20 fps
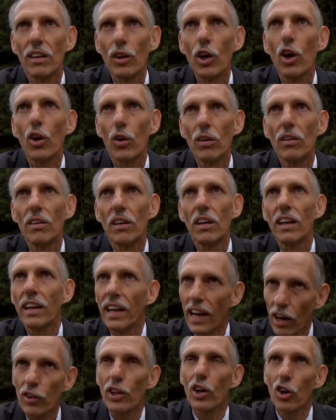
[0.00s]
No.
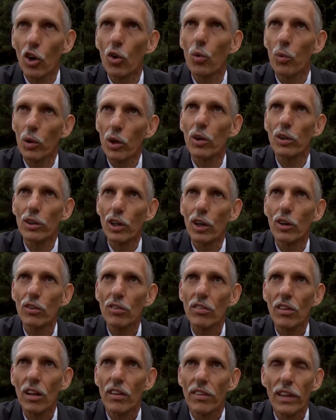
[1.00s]
Now the whole world
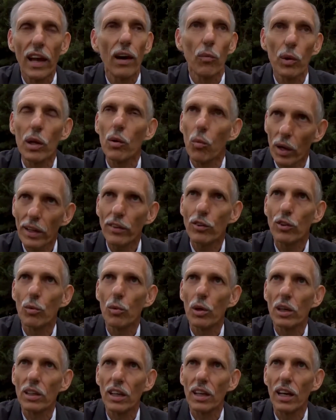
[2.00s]
knows that we want to
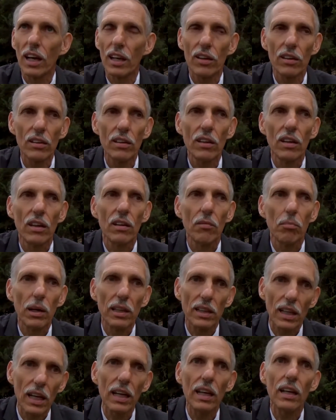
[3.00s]
work together,
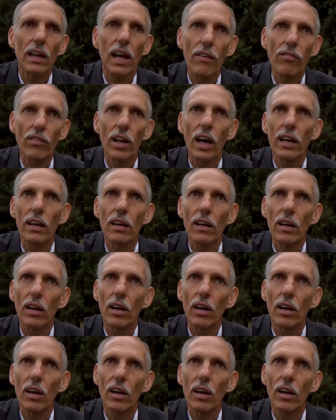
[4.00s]
but they have not